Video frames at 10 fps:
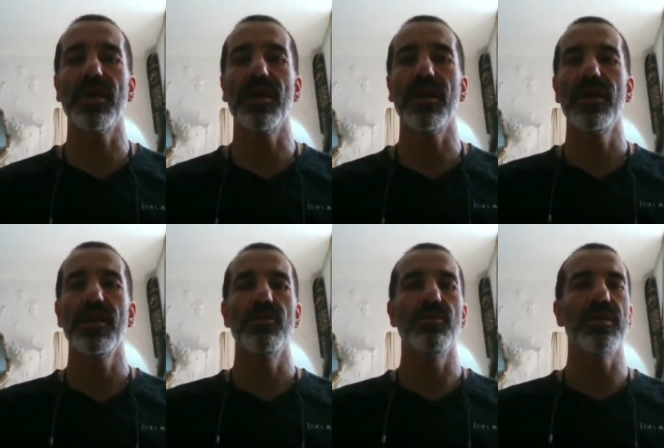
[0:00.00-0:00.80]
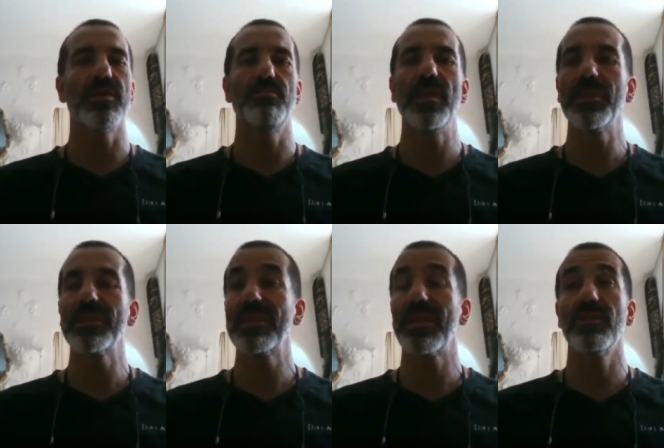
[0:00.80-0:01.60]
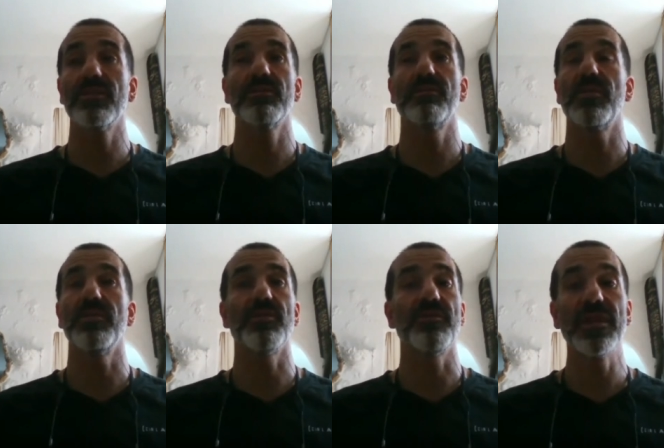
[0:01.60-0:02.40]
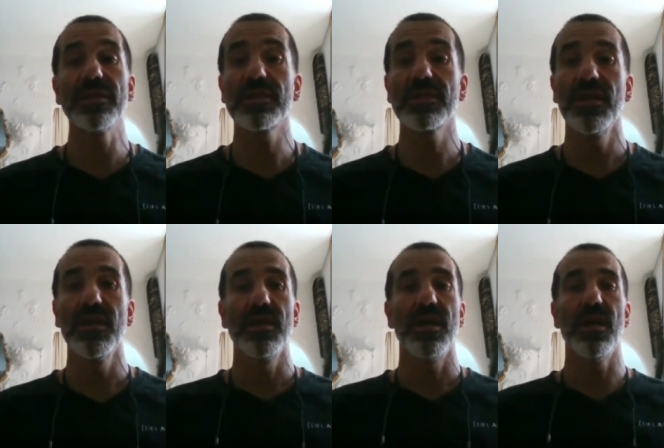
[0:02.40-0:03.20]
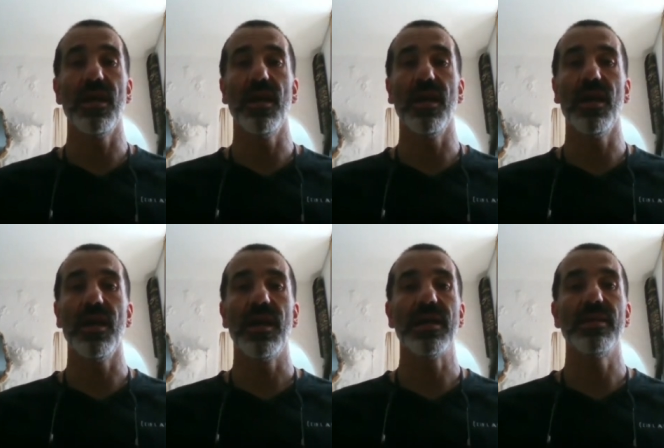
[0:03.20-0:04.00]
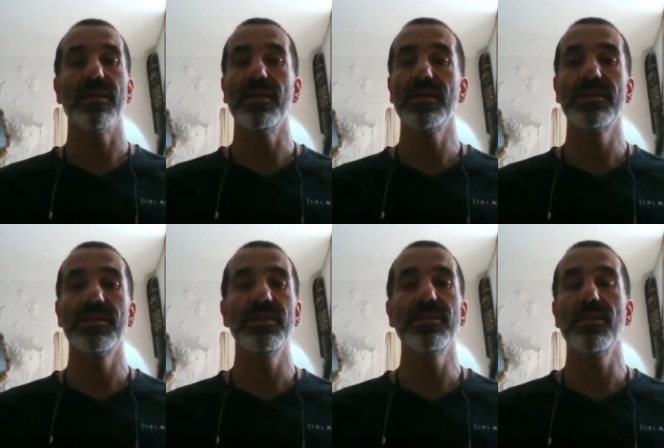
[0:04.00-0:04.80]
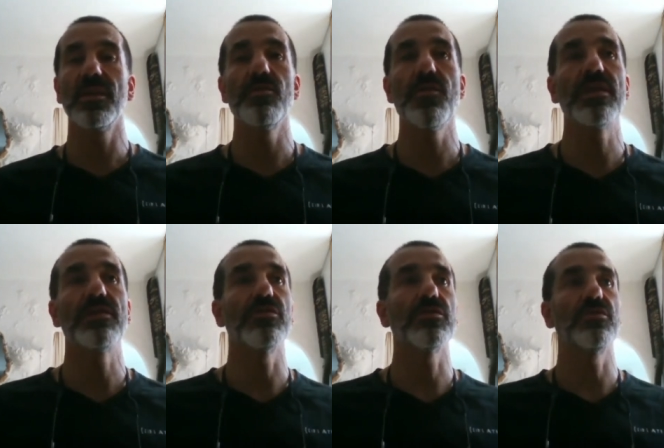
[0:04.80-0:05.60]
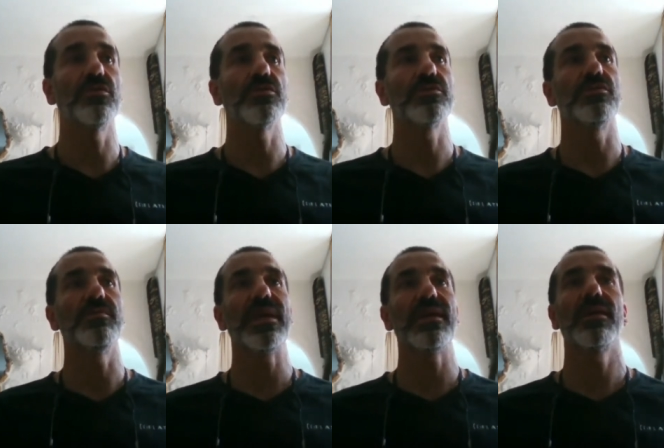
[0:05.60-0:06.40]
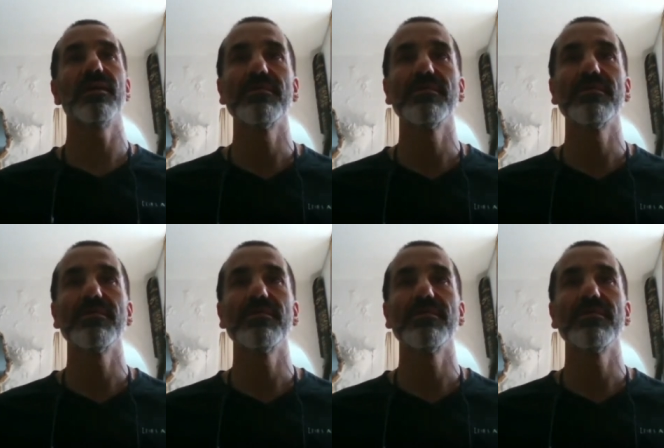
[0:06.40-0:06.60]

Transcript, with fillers: uh, with people that are not from your fields, uh, and this this is the only way to to to make